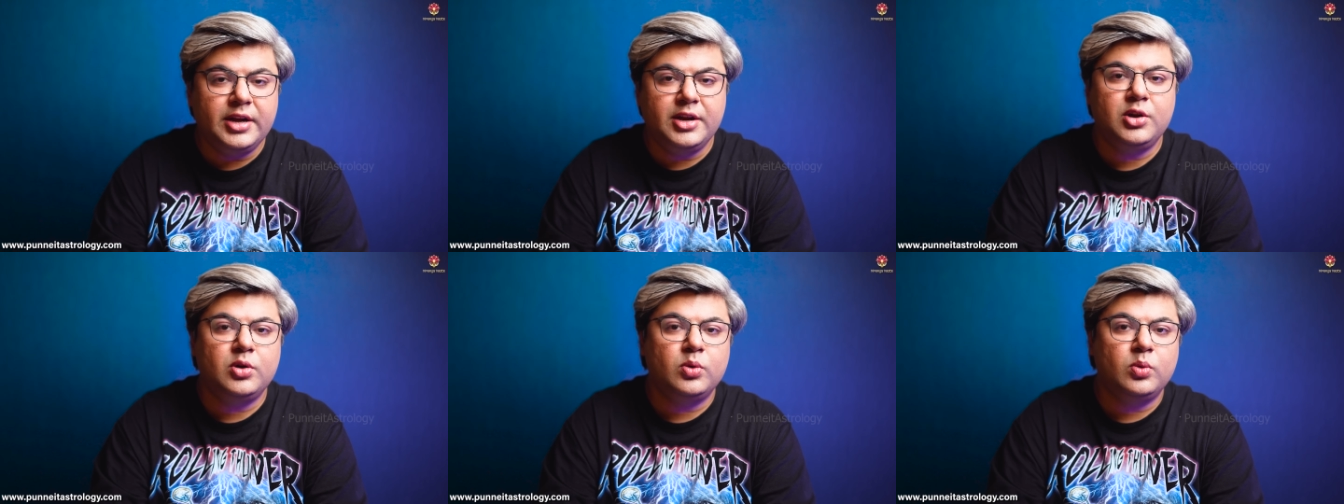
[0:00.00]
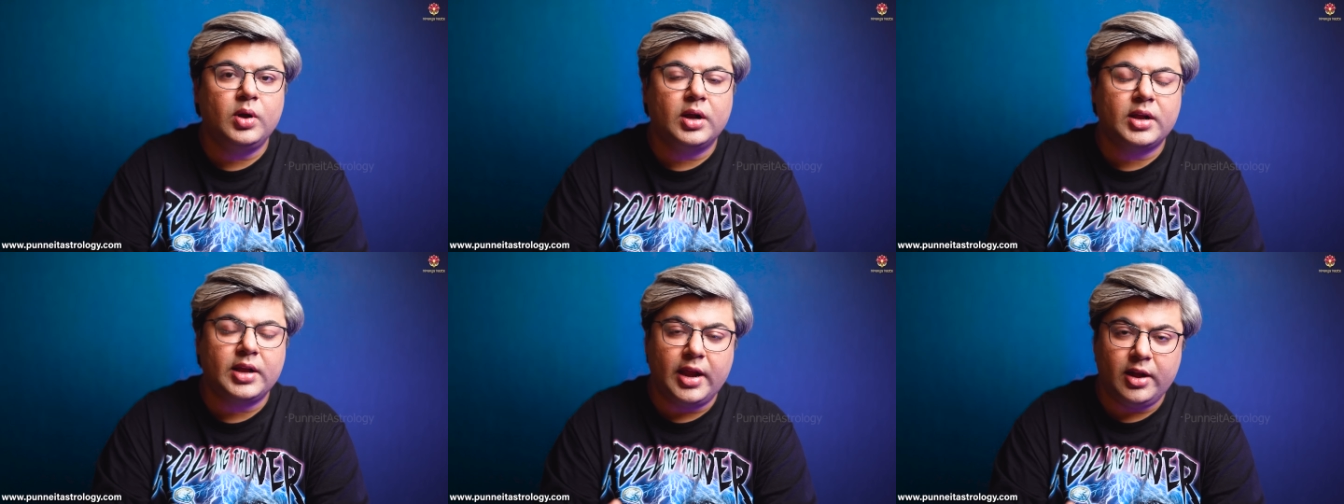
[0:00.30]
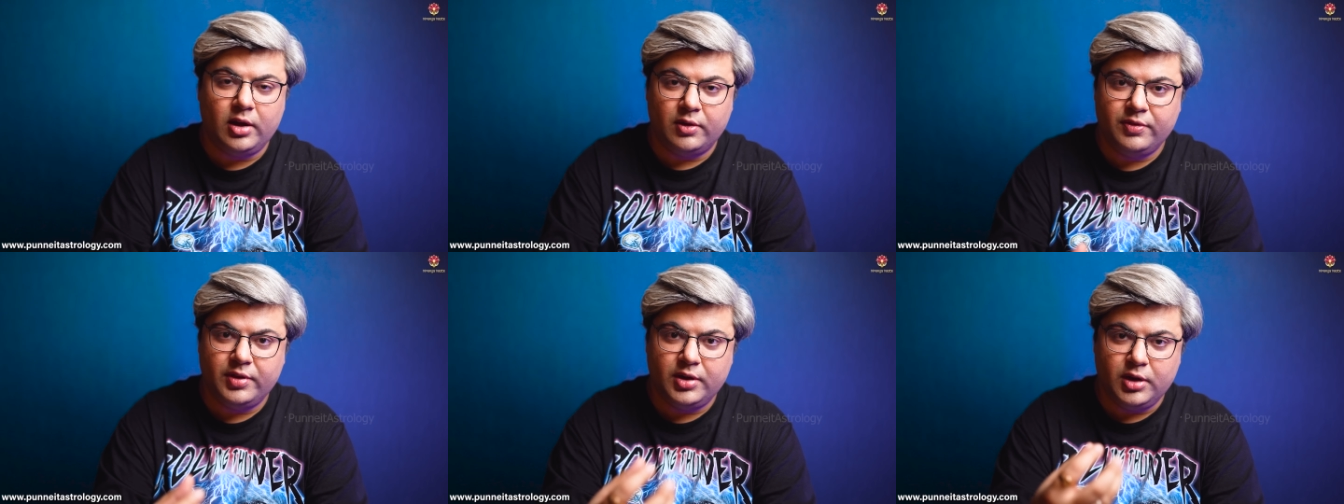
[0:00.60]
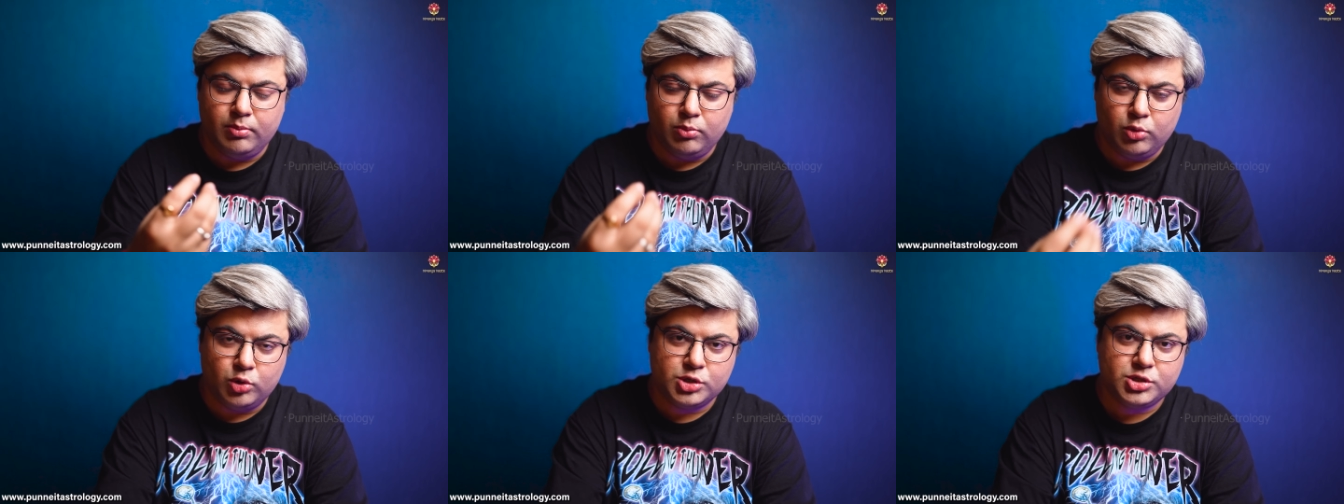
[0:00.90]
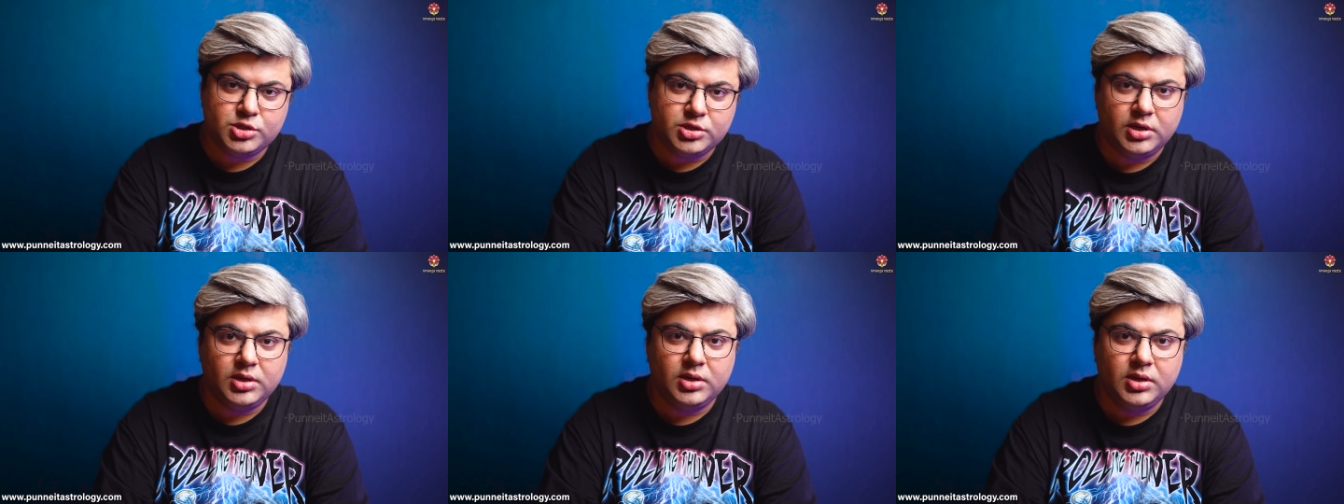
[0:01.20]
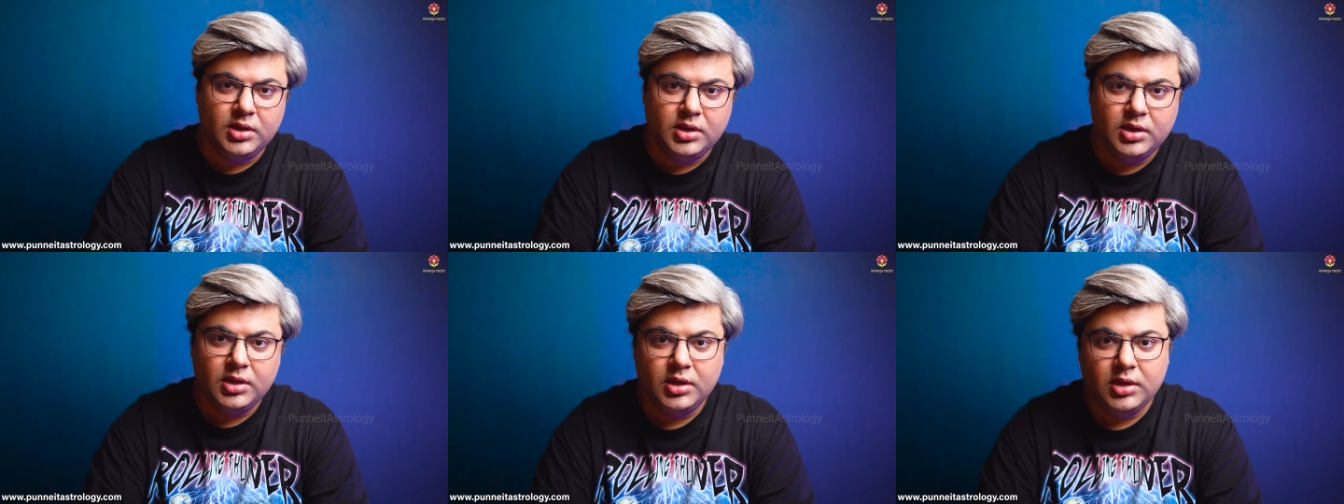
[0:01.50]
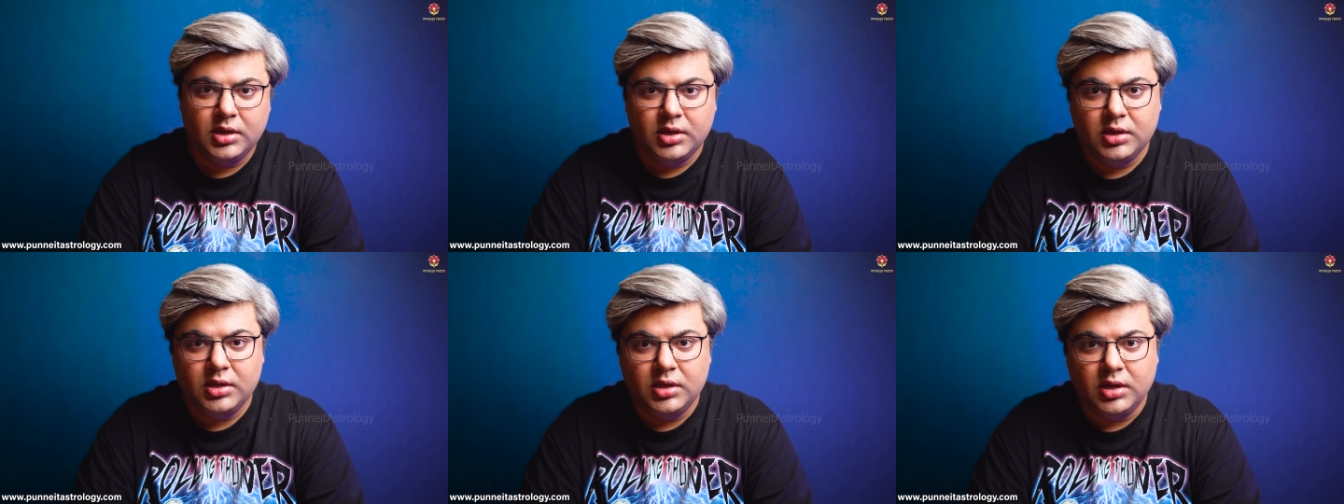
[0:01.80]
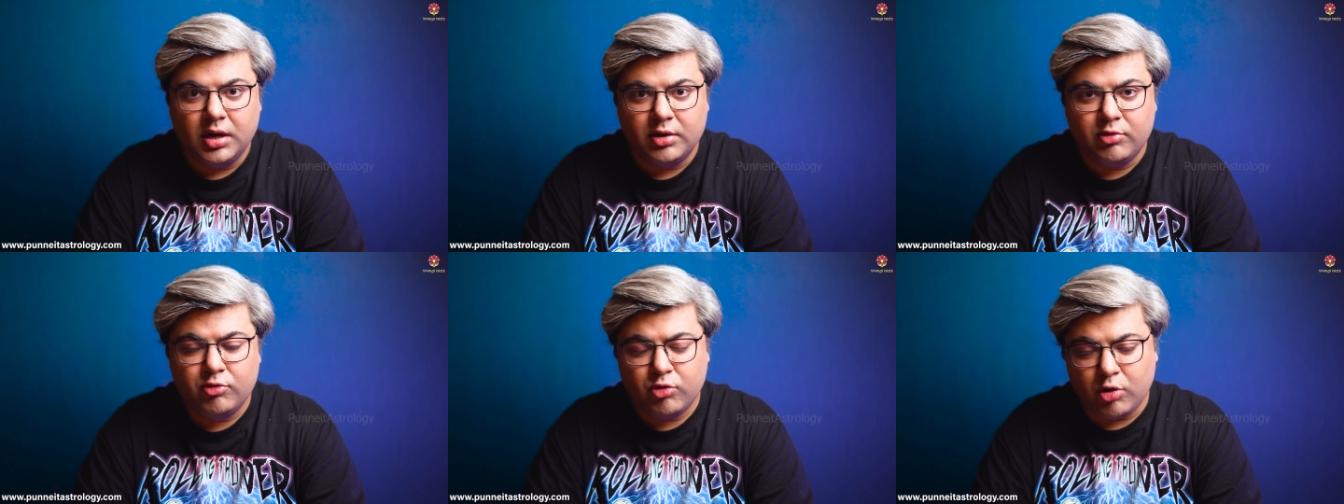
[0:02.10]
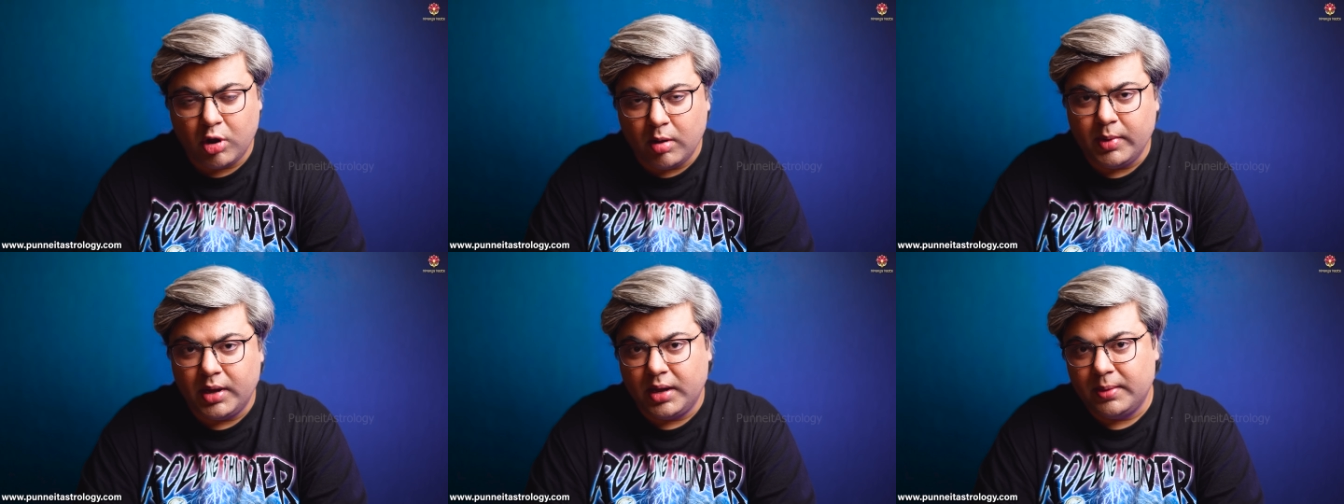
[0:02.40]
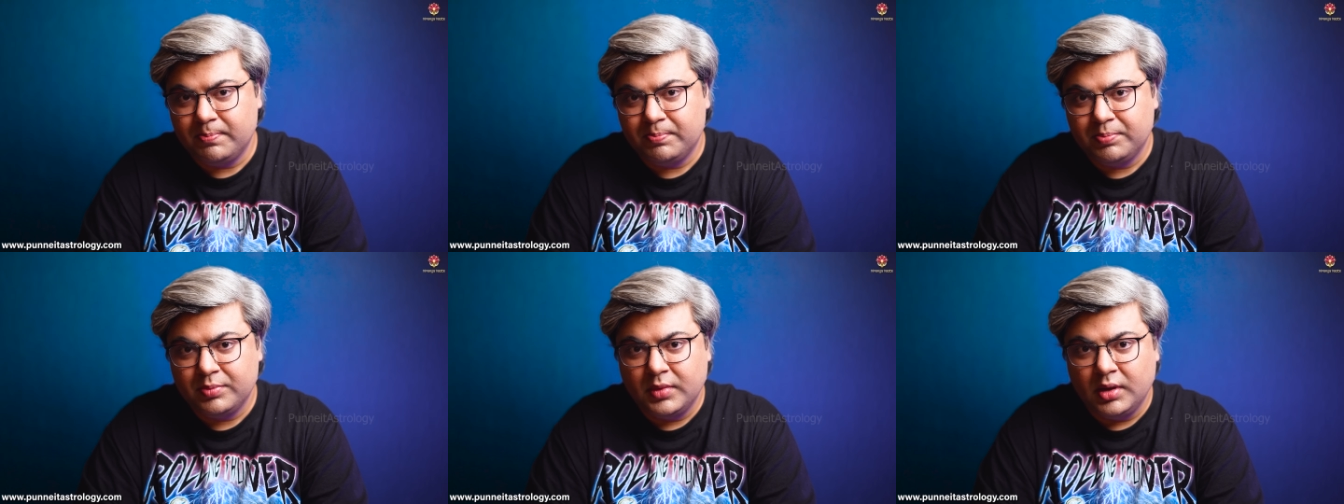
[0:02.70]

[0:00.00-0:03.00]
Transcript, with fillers: into a kind of an emotional trauma.